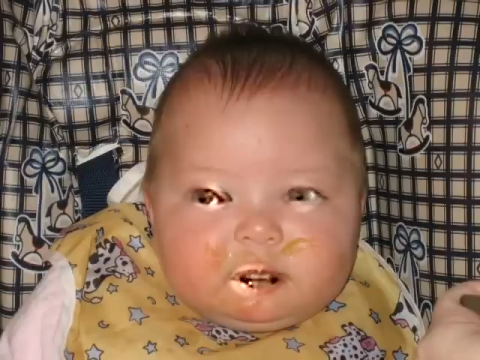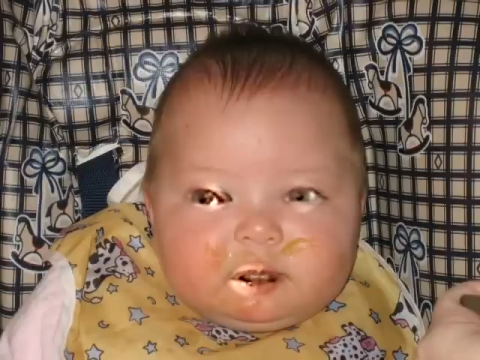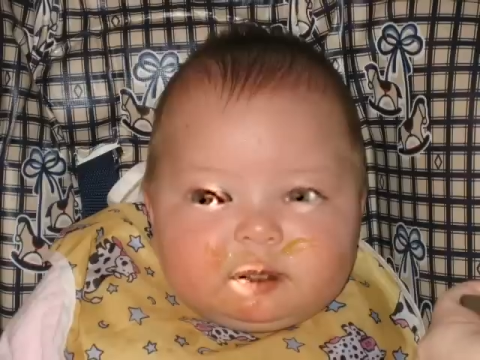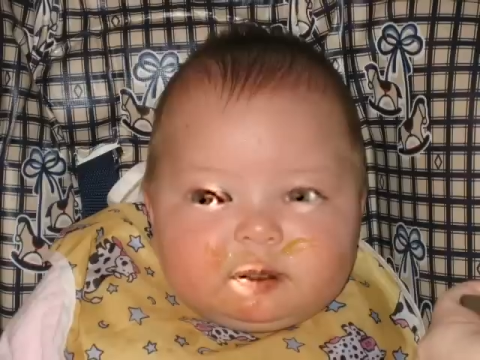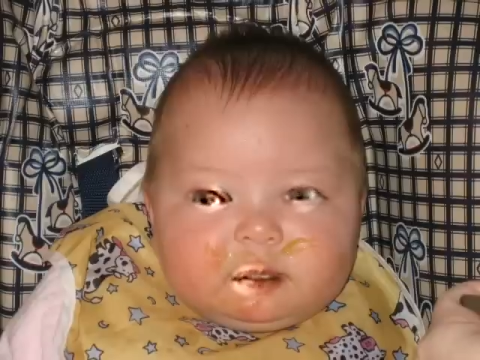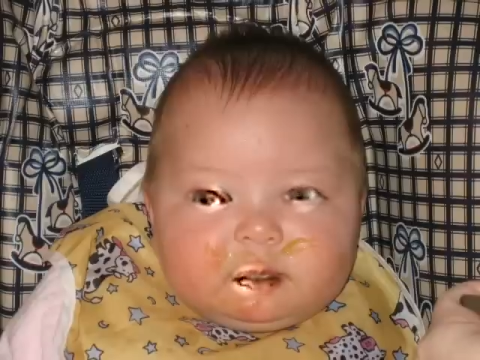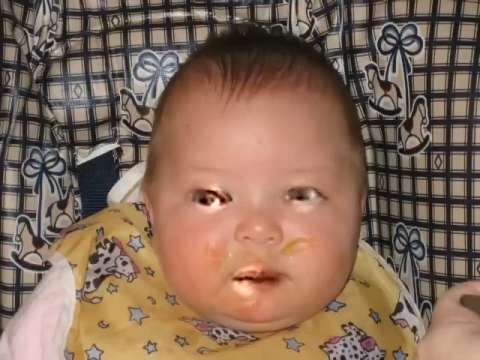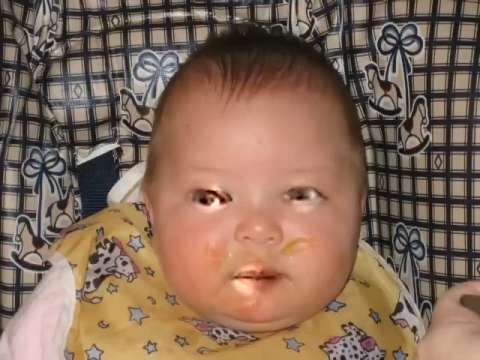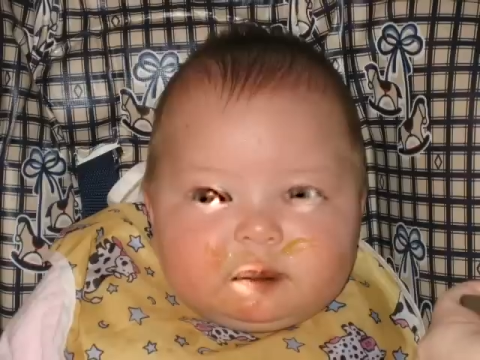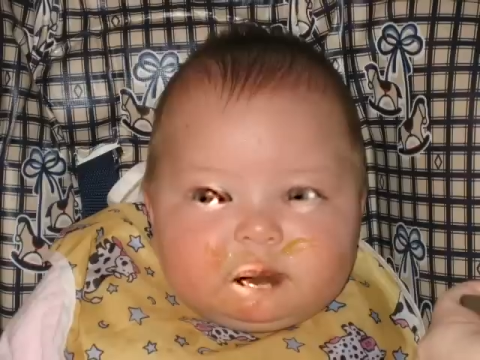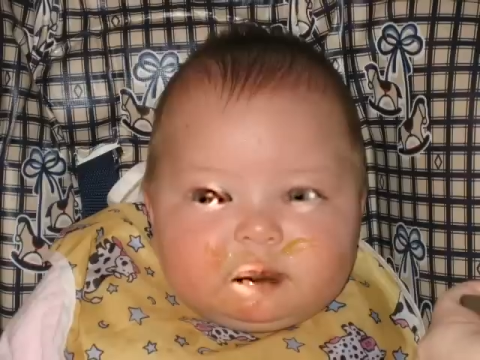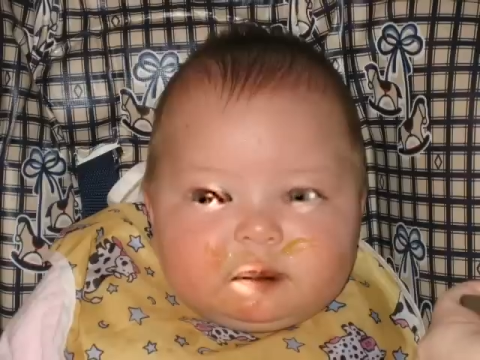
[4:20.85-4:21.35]
that
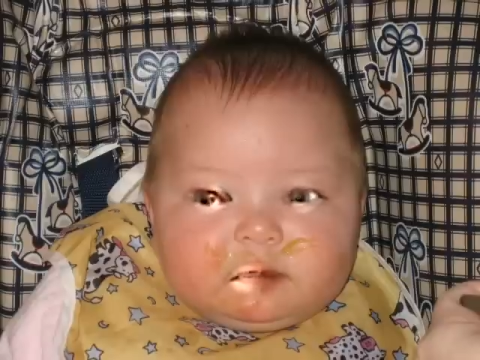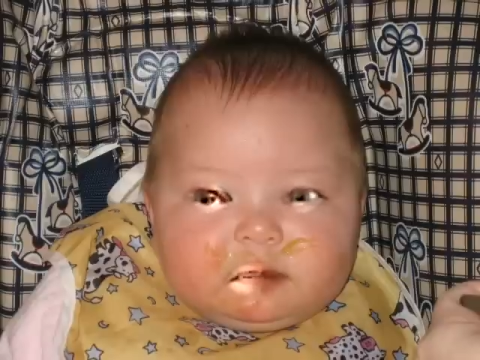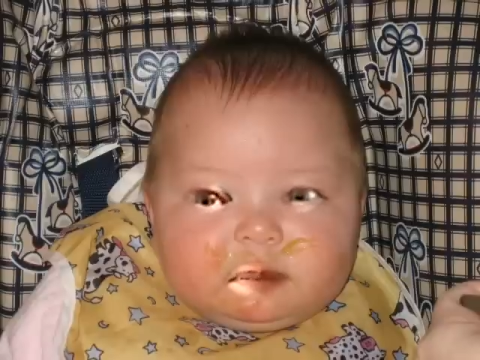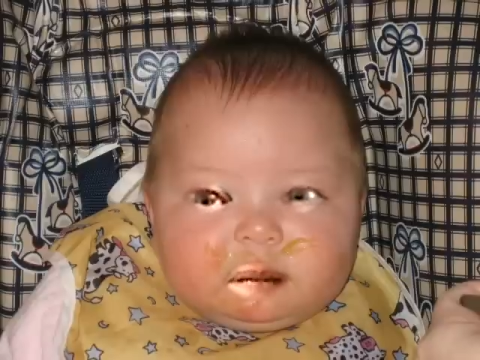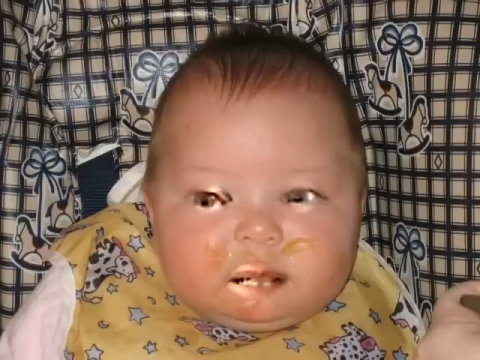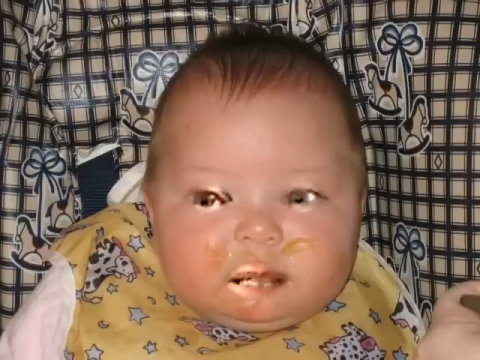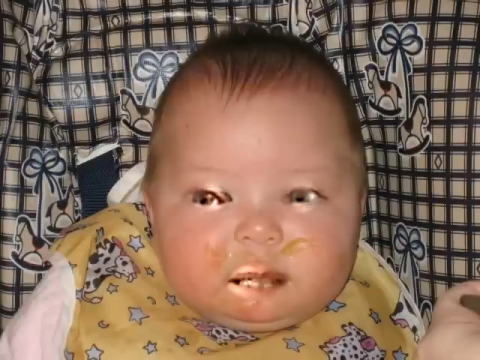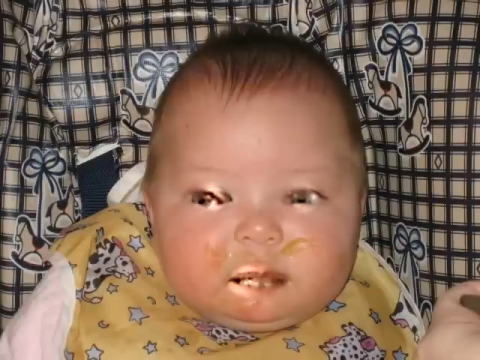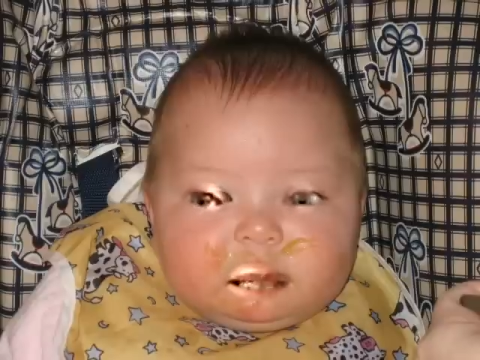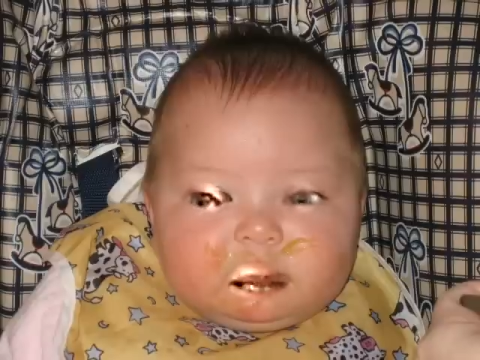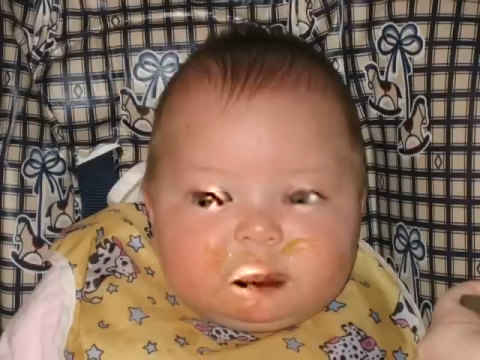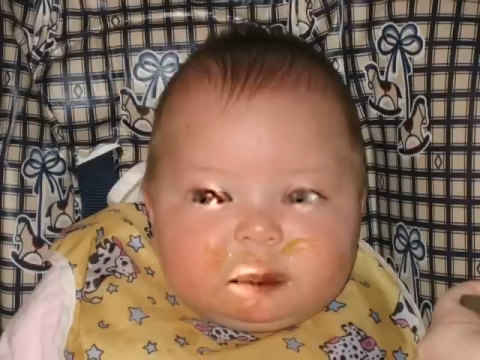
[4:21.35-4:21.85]
they may
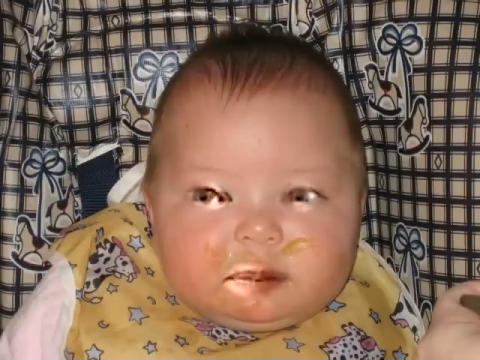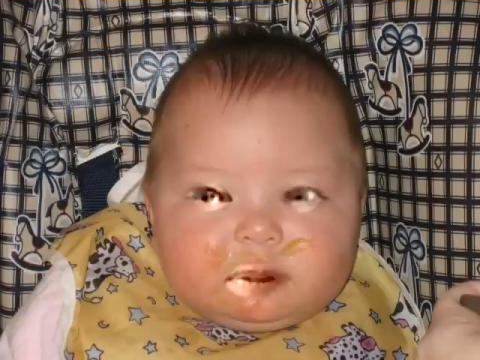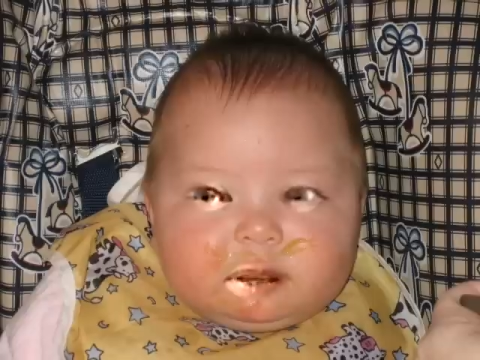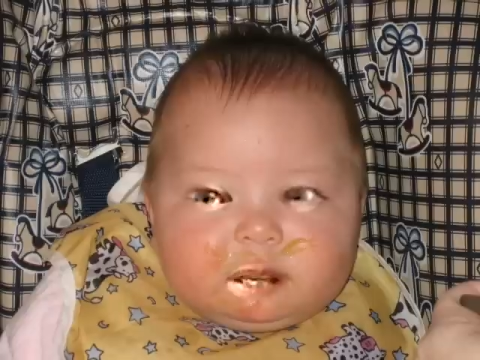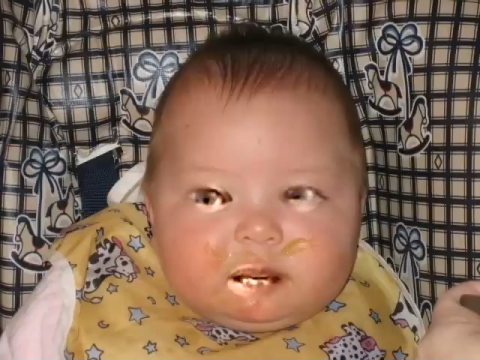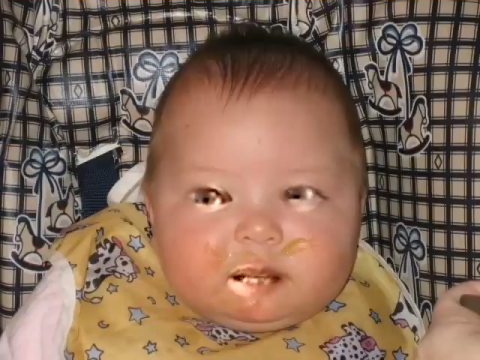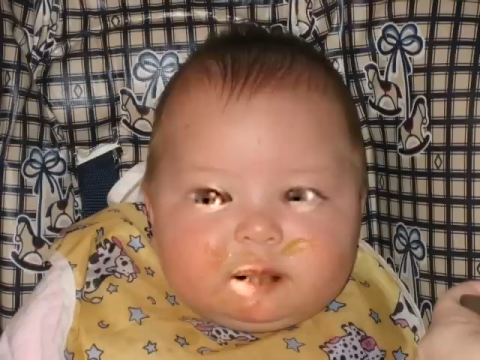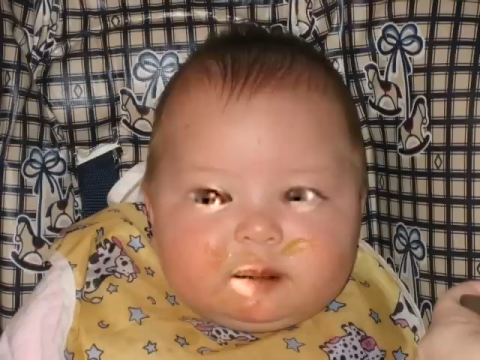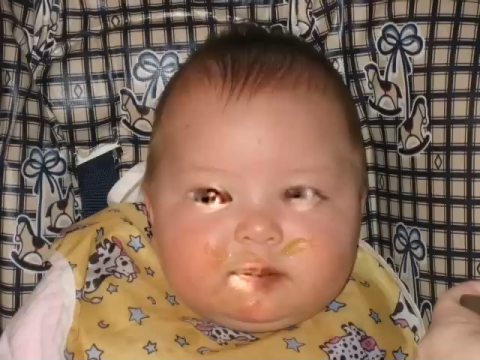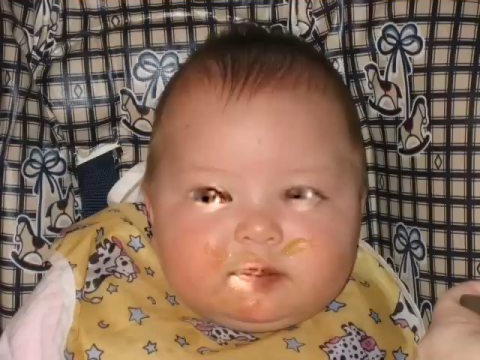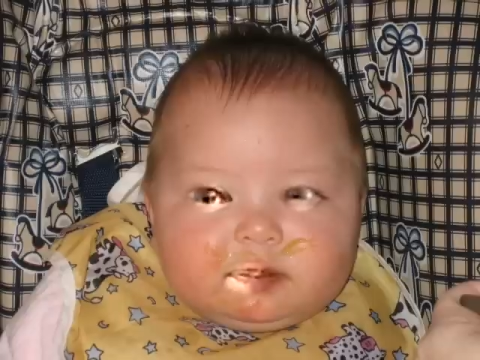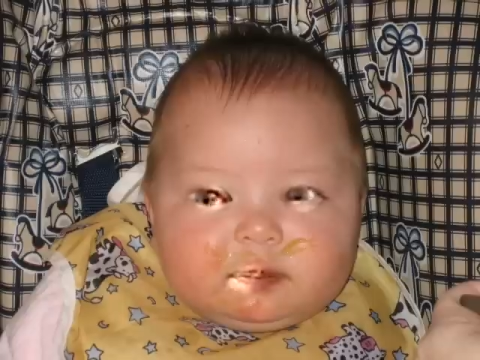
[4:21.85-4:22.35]
miss
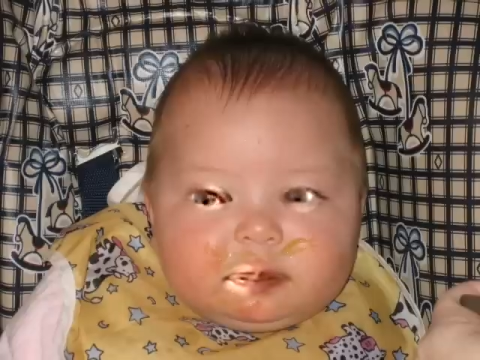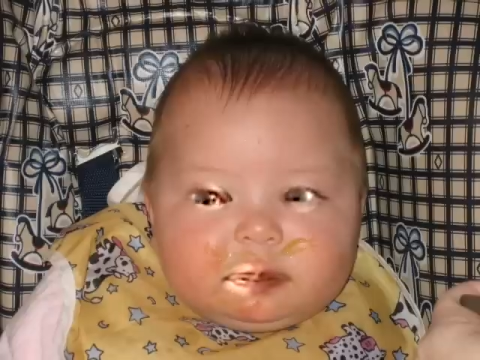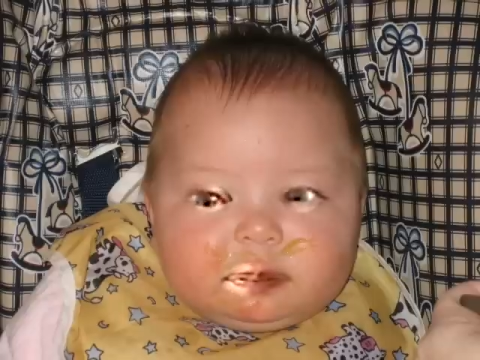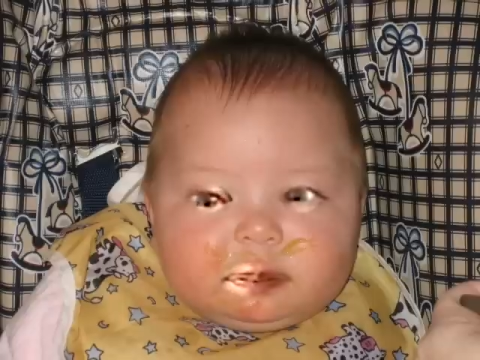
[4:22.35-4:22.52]
something.